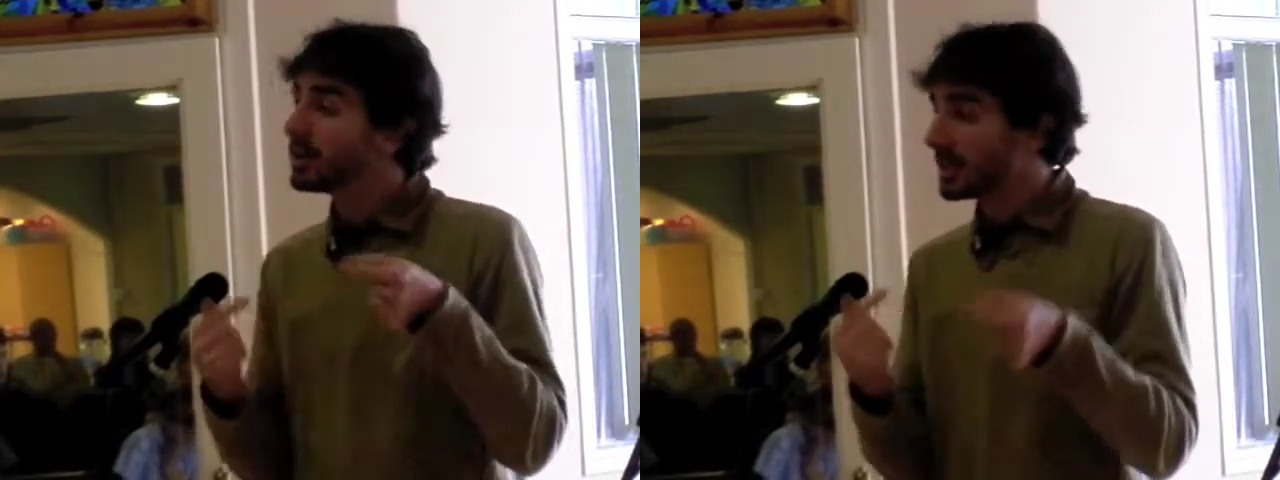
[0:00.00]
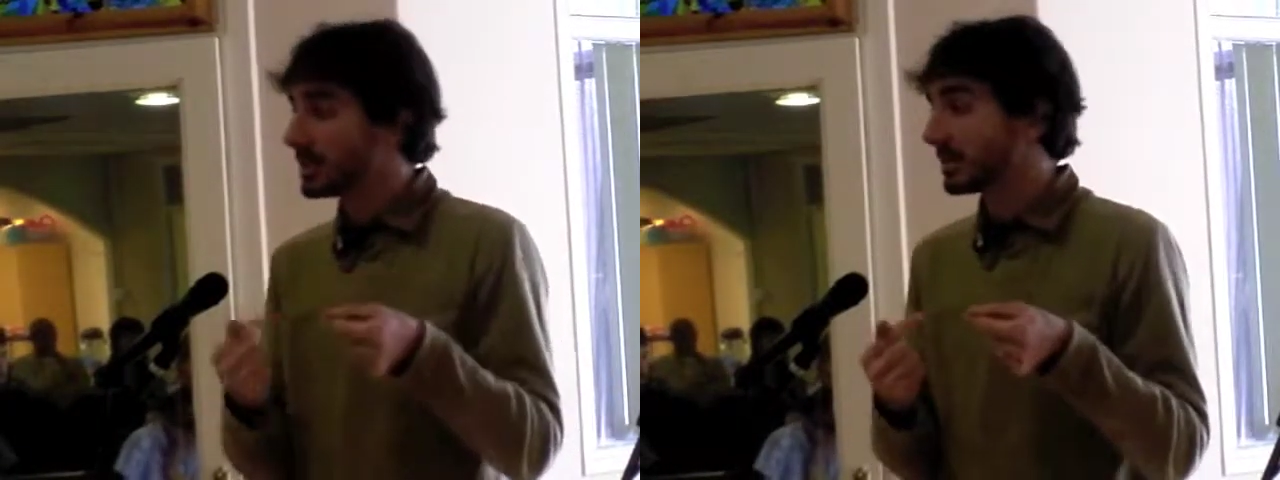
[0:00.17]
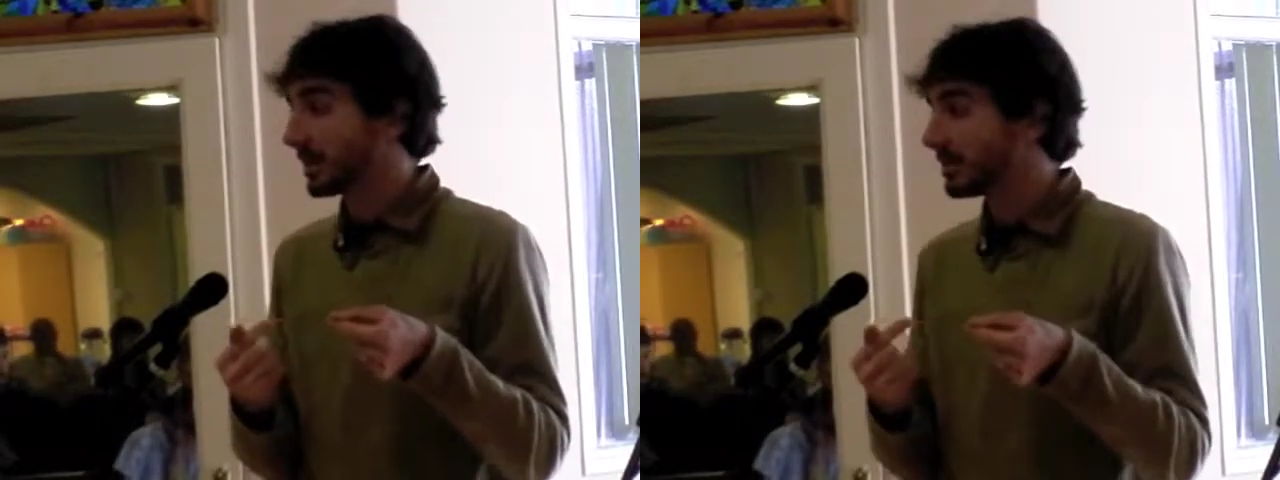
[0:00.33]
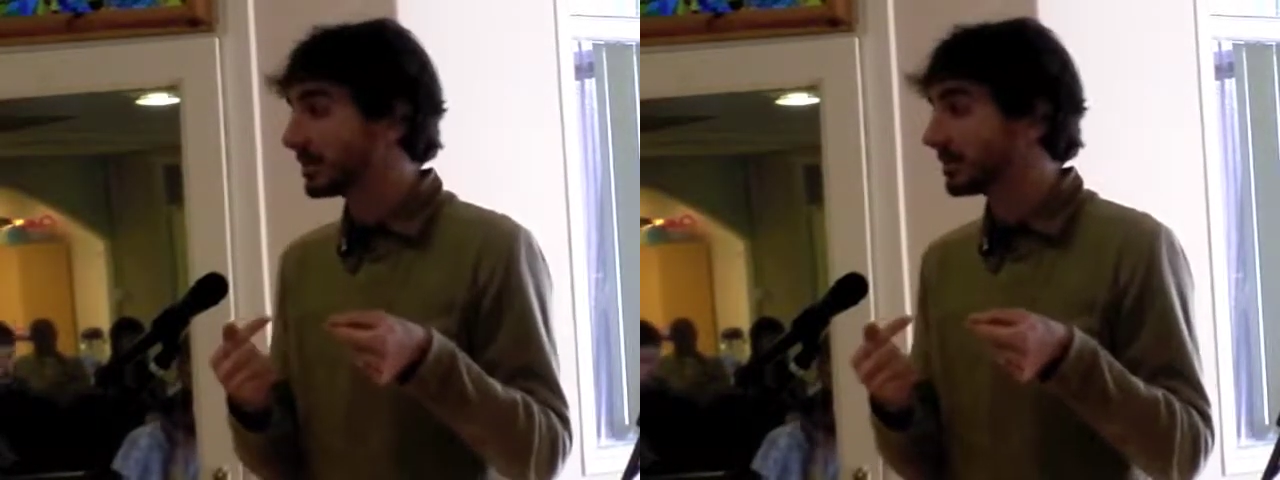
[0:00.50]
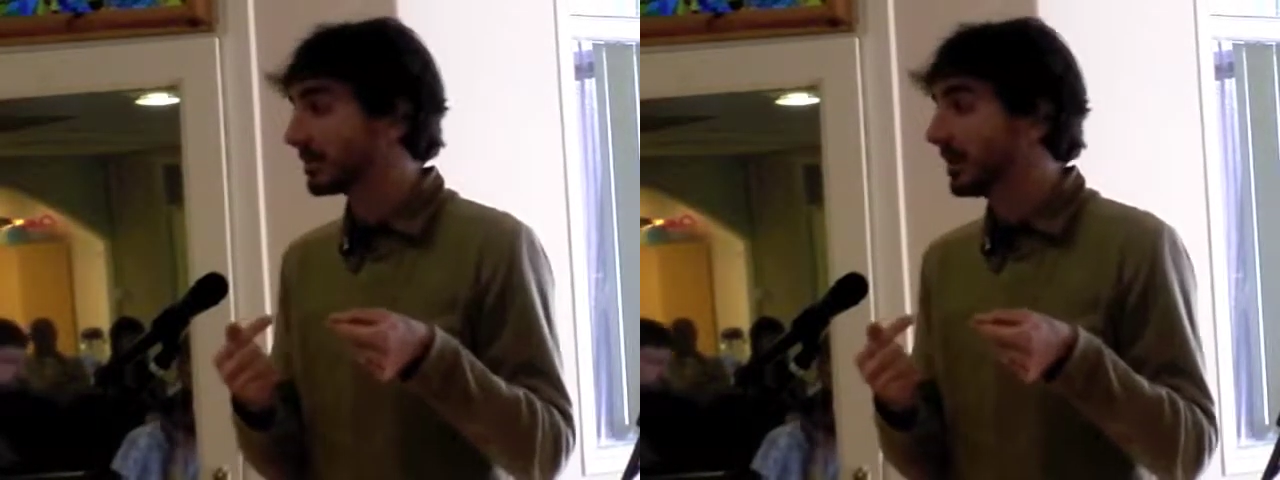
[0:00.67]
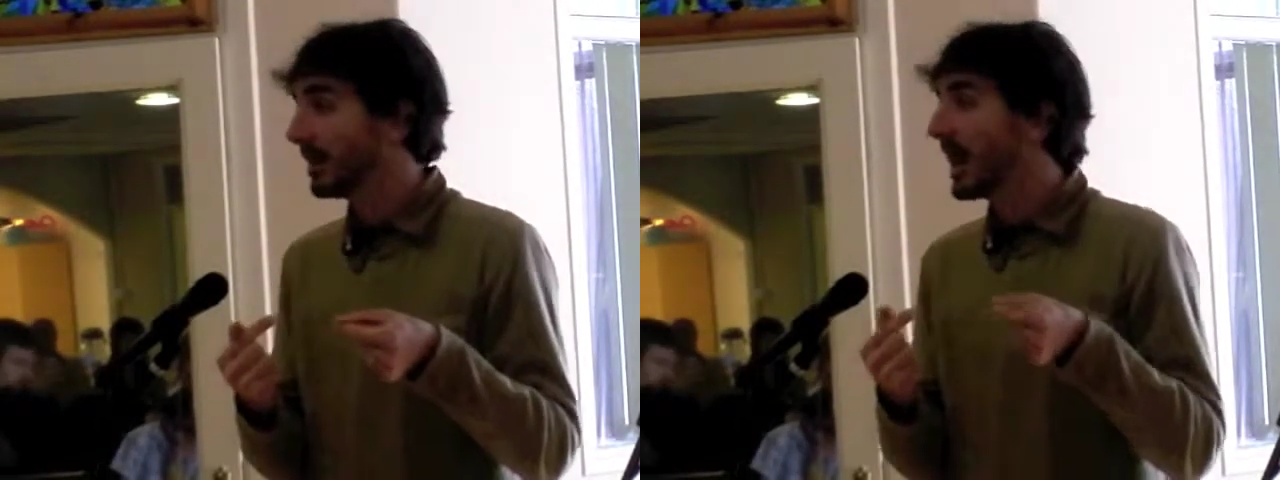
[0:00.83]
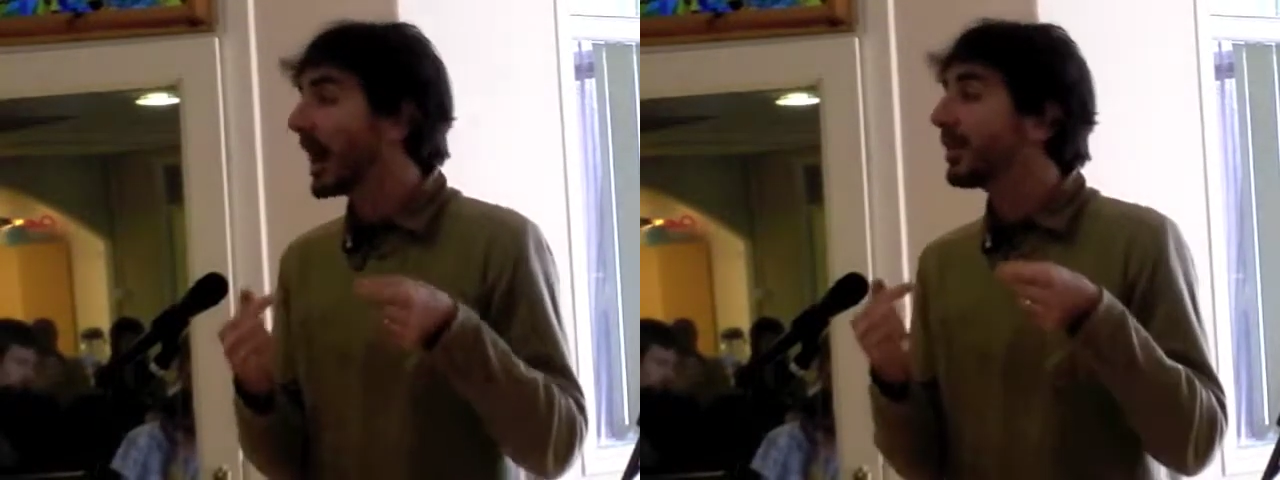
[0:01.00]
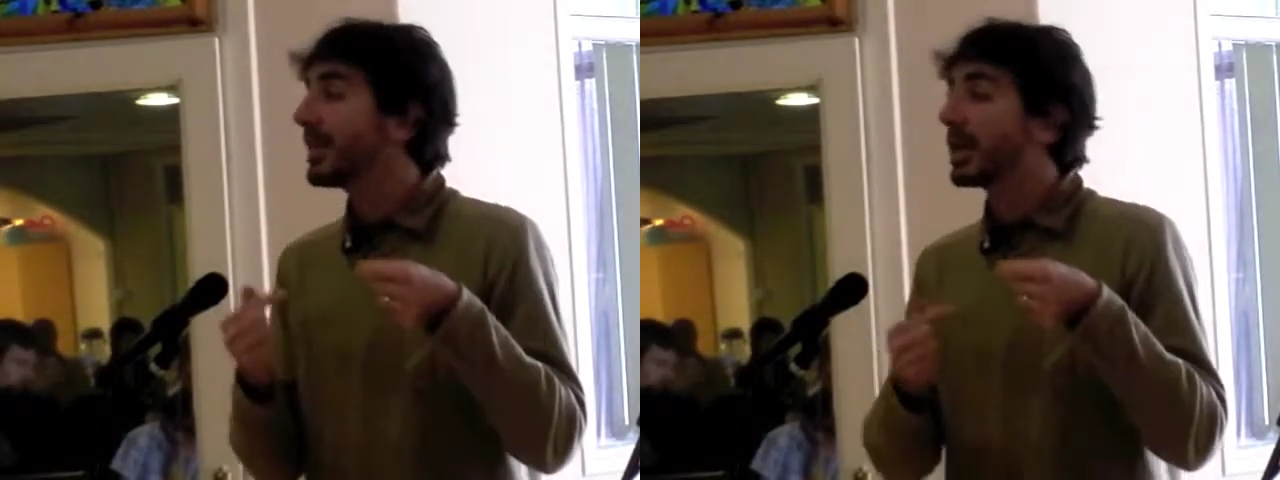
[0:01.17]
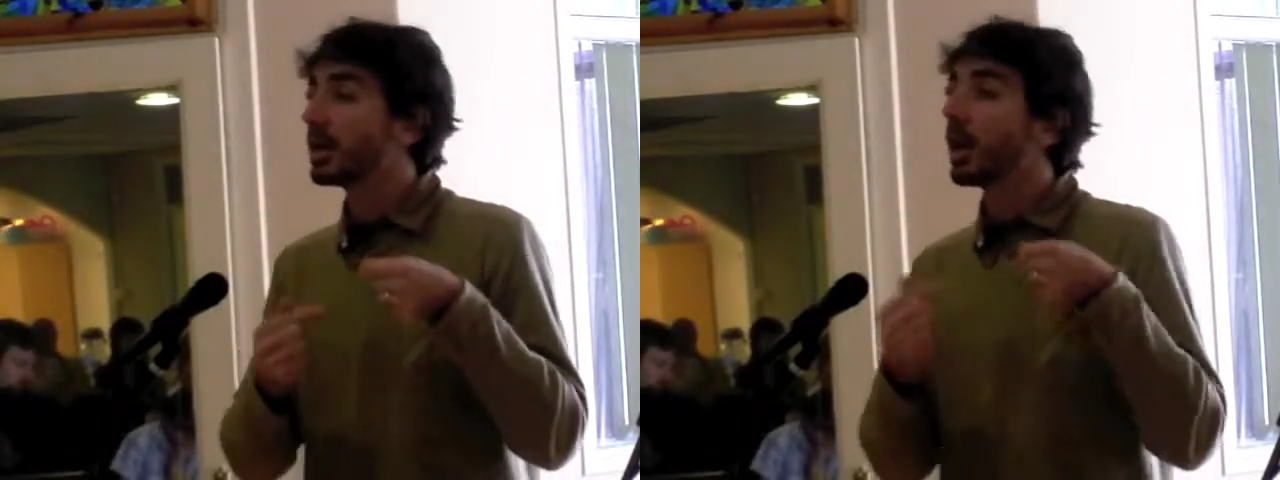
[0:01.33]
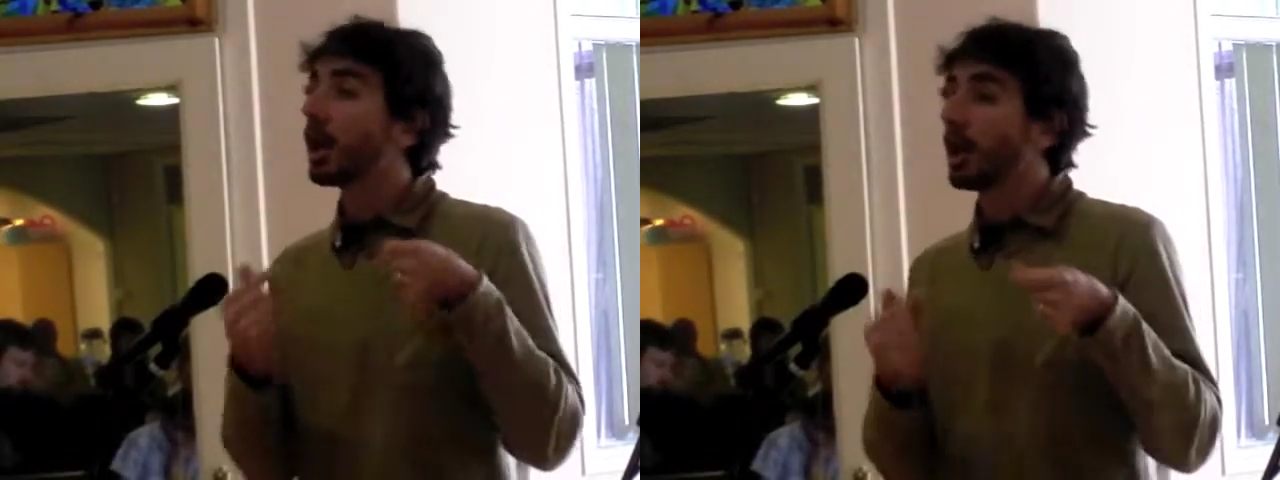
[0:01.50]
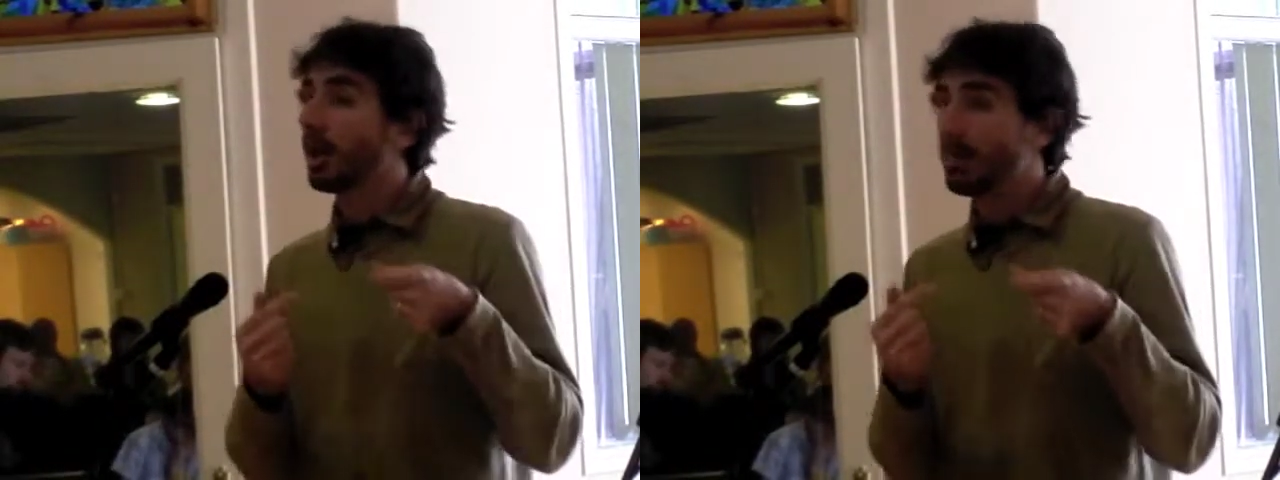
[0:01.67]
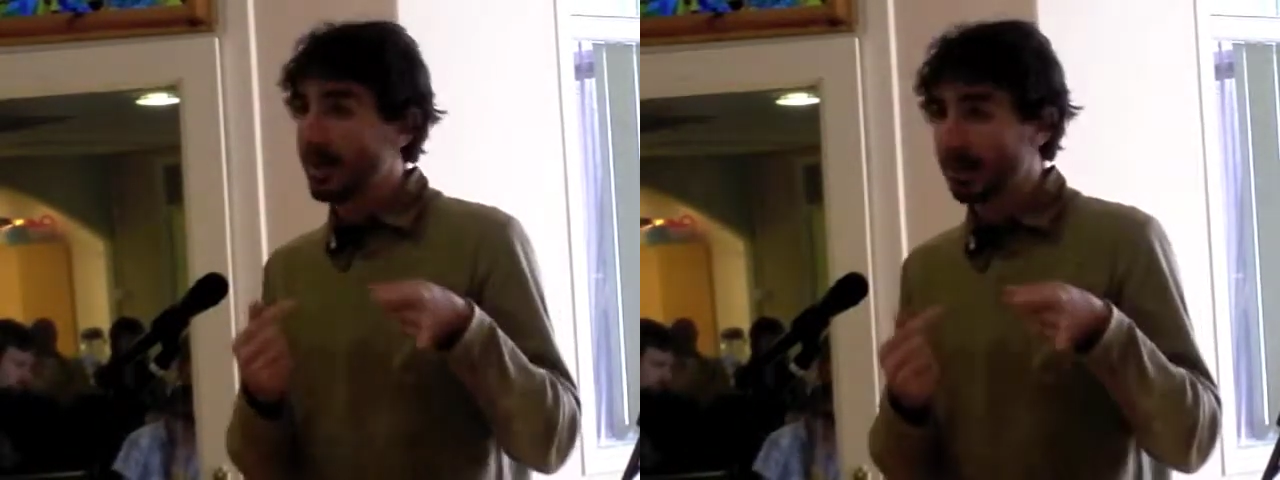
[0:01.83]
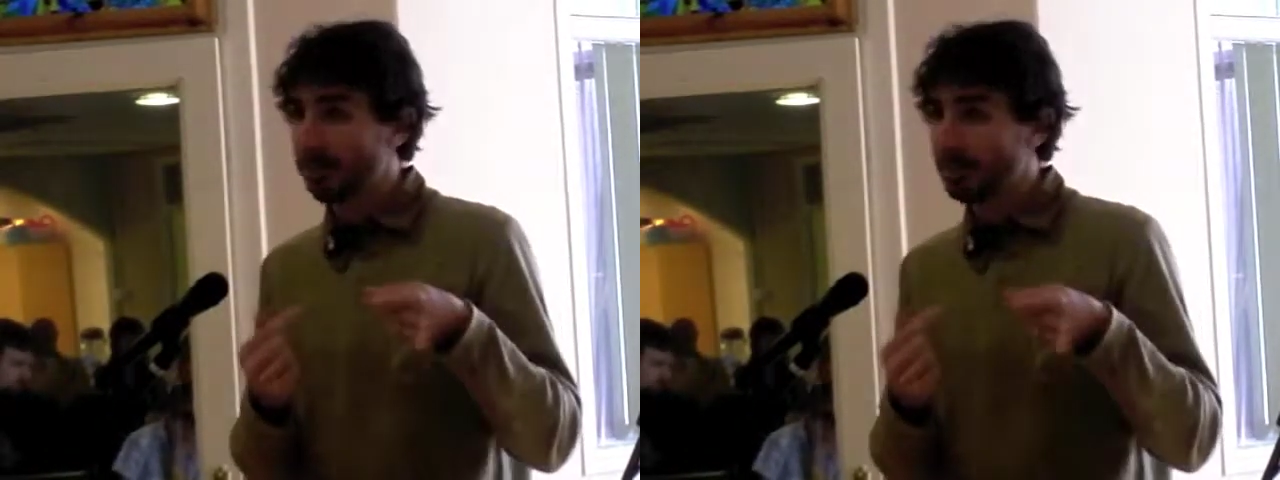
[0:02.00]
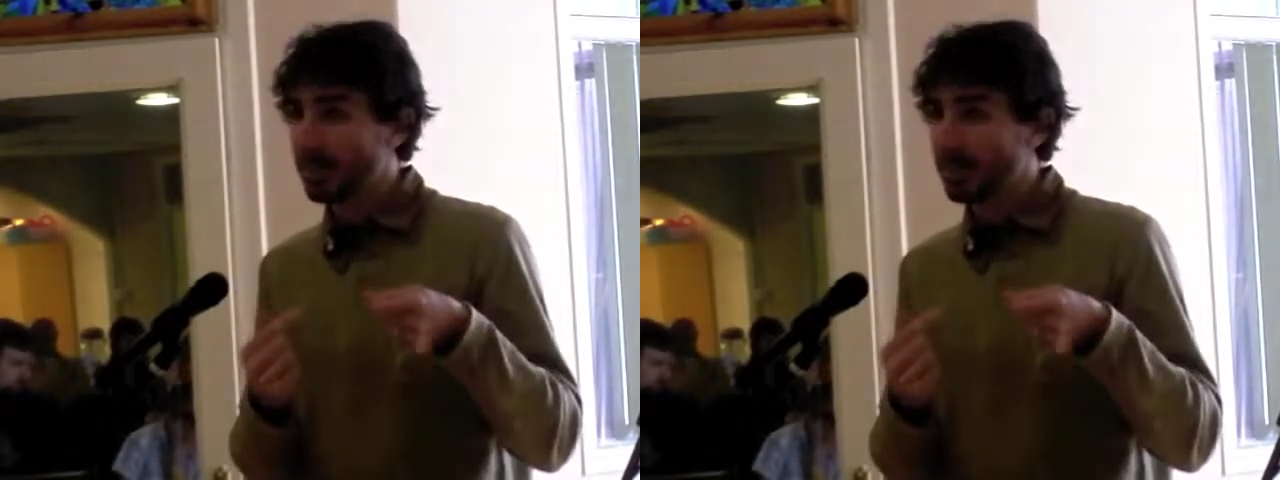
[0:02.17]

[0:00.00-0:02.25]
Jesus, how they can harm him.